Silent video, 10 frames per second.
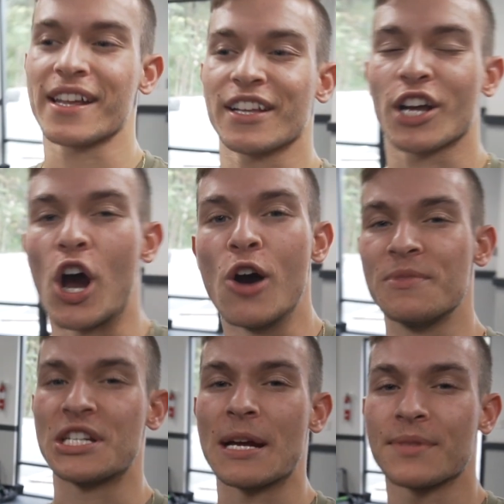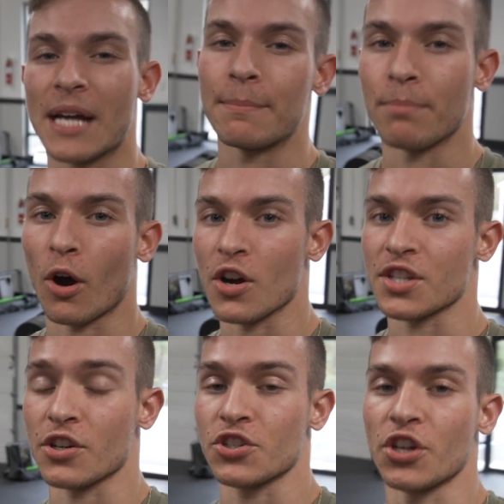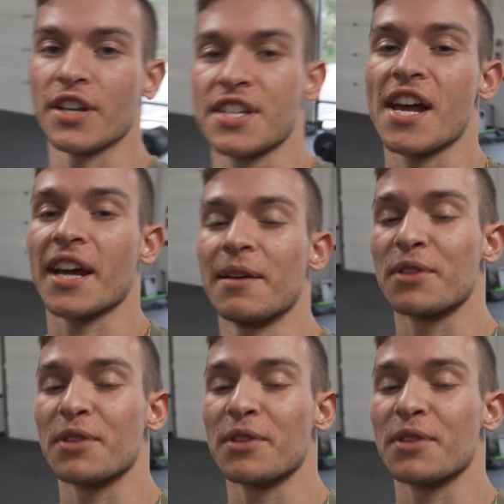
of like home gym type bars that I'll show you in a second,